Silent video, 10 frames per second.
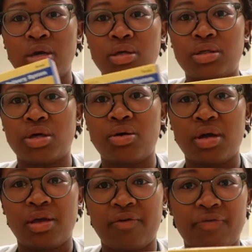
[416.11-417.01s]
So
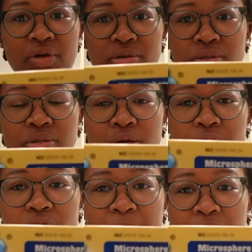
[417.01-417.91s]
those who don't
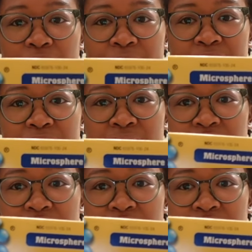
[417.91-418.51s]
know about a resting,